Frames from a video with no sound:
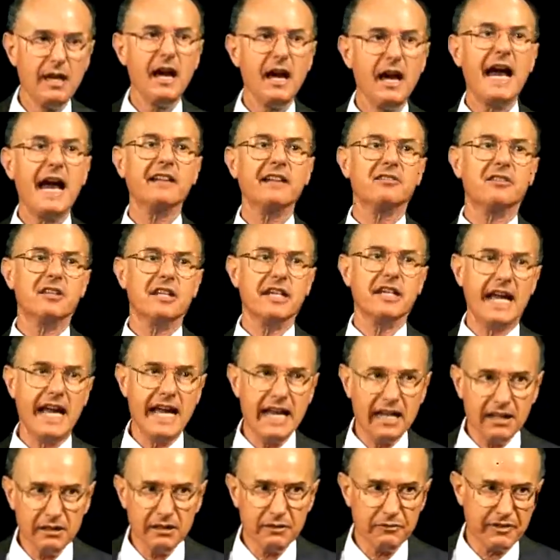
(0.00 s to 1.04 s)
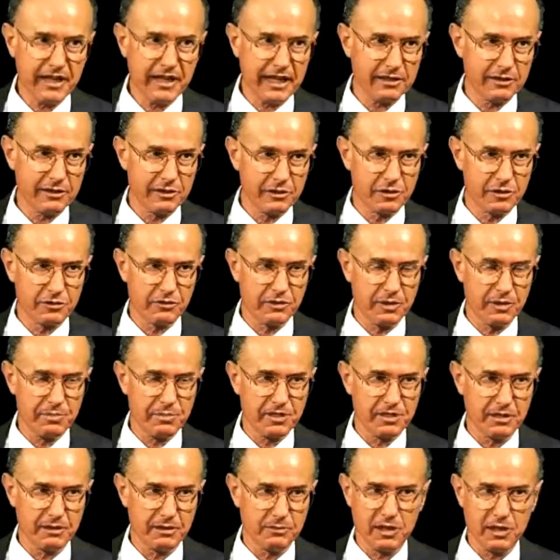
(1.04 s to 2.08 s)
At the end of that
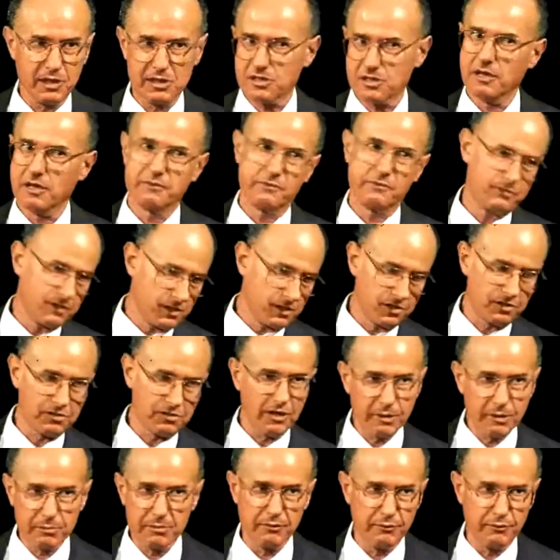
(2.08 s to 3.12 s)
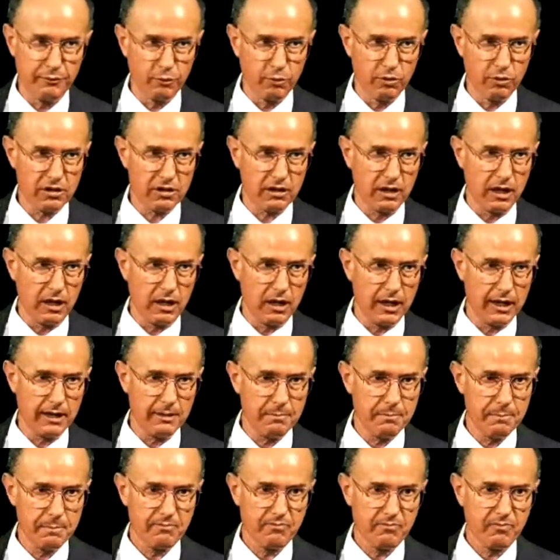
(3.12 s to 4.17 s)
description, once I've described the fourth line,
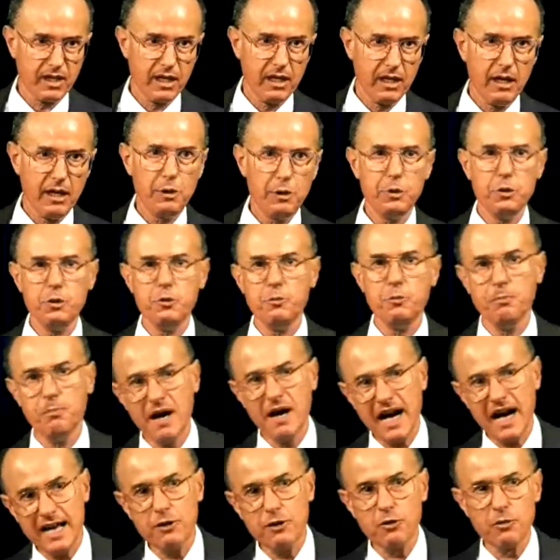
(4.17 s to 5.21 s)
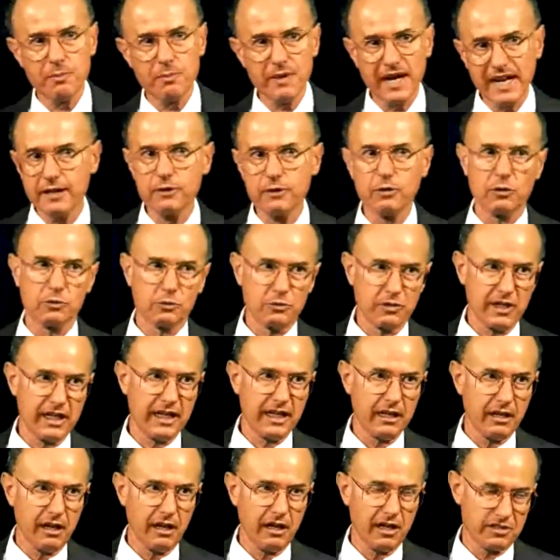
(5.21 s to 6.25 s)
you may or may not
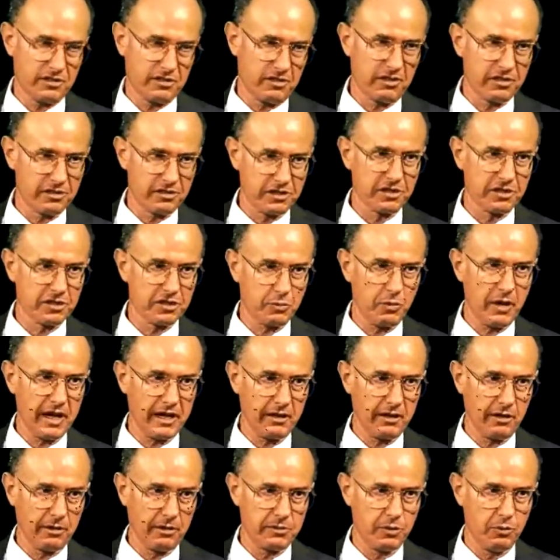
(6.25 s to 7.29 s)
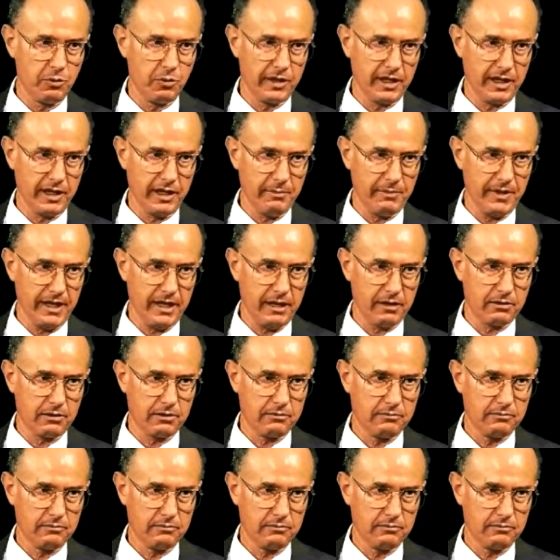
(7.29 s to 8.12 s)
realise that it's a square I'm talking about.